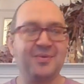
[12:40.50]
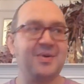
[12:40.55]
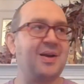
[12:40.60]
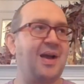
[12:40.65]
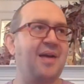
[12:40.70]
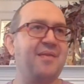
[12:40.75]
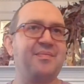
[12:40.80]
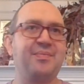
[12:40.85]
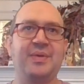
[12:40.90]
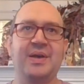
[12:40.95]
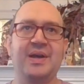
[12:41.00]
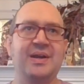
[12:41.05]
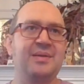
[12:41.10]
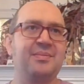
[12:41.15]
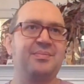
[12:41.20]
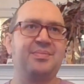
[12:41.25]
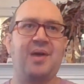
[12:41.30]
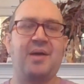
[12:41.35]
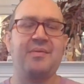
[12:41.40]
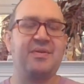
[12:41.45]
I've played
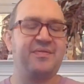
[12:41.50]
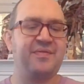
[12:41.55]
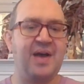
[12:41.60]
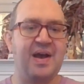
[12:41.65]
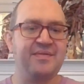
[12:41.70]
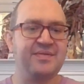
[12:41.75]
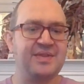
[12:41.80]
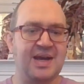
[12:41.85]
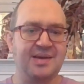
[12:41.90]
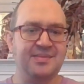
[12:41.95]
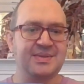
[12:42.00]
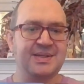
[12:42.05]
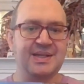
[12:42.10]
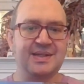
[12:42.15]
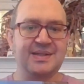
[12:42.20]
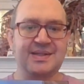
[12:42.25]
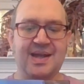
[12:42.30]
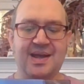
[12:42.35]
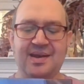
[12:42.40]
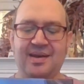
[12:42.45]
it probably 5 times
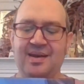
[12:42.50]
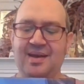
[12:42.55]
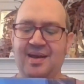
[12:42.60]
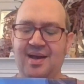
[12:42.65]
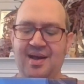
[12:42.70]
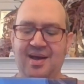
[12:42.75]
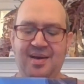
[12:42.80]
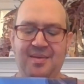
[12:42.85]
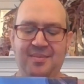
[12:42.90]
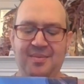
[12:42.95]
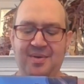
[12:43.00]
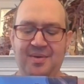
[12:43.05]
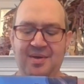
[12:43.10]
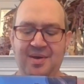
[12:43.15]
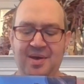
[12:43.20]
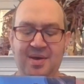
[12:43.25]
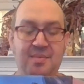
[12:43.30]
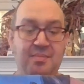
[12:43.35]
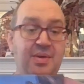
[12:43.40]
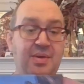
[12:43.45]
since then.
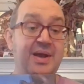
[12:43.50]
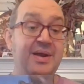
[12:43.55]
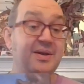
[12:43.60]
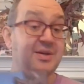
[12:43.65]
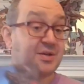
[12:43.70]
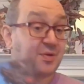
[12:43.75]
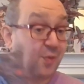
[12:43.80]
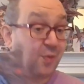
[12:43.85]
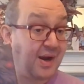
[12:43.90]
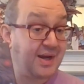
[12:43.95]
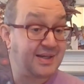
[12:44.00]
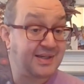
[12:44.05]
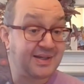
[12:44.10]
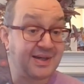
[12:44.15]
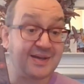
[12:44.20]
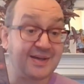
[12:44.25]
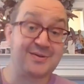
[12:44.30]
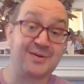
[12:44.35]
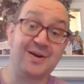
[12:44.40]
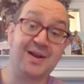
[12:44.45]
Played it twice
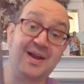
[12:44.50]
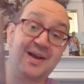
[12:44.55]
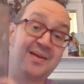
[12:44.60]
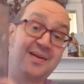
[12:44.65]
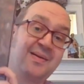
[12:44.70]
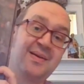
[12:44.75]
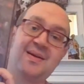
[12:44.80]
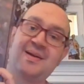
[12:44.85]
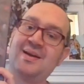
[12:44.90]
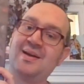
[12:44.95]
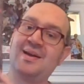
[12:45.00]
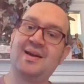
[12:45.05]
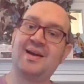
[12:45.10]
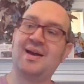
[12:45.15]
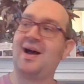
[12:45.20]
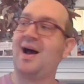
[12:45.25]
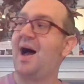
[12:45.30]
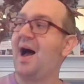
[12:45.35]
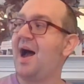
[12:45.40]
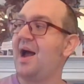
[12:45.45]
yesterday.
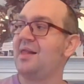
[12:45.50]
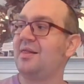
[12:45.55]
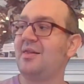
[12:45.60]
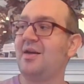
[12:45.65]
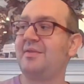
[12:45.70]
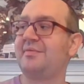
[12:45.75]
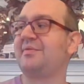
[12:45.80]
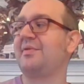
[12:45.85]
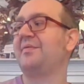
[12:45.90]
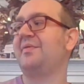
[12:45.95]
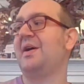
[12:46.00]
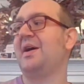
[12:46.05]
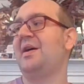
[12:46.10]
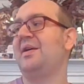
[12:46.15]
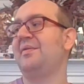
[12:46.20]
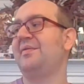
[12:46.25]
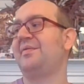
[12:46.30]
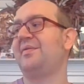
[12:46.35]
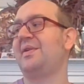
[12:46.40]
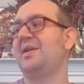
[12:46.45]
I love
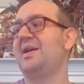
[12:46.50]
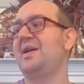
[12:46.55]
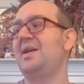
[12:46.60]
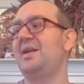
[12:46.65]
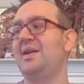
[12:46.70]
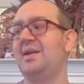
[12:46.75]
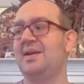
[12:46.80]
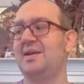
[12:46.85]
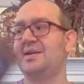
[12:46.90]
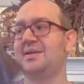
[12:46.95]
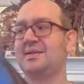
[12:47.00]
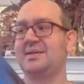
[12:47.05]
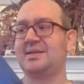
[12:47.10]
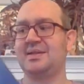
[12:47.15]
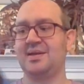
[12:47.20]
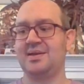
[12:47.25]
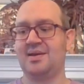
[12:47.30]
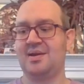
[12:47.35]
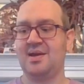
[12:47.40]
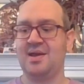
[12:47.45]
Revive.
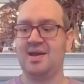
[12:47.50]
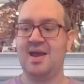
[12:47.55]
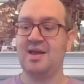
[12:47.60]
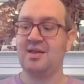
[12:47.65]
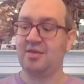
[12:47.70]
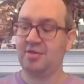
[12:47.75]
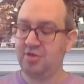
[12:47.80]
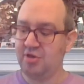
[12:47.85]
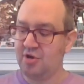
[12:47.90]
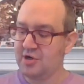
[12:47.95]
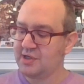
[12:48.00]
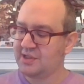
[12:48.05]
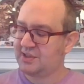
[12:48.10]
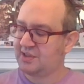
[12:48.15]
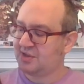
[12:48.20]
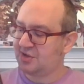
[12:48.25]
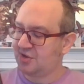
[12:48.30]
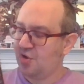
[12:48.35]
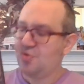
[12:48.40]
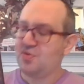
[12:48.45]
It
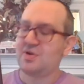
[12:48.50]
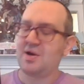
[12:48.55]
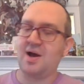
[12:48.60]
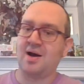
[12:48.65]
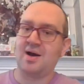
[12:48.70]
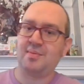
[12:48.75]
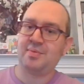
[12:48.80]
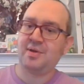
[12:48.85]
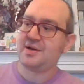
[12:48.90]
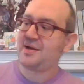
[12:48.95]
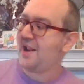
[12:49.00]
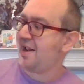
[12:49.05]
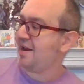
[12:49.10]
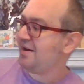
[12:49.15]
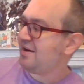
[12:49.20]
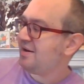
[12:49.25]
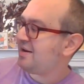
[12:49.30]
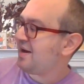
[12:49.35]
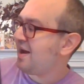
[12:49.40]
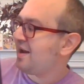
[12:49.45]
looks so
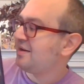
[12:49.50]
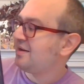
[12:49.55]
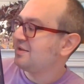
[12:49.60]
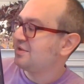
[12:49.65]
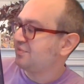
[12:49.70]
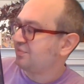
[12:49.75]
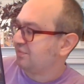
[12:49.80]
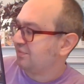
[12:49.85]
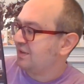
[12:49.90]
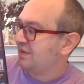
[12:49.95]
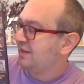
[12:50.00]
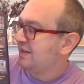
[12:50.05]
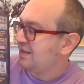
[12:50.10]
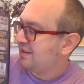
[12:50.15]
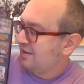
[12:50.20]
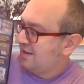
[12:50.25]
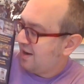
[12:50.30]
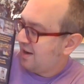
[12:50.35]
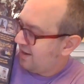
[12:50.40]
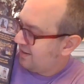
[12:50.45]
complicated and it's really
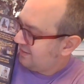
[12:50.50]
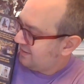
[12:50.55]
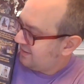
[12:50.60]
not.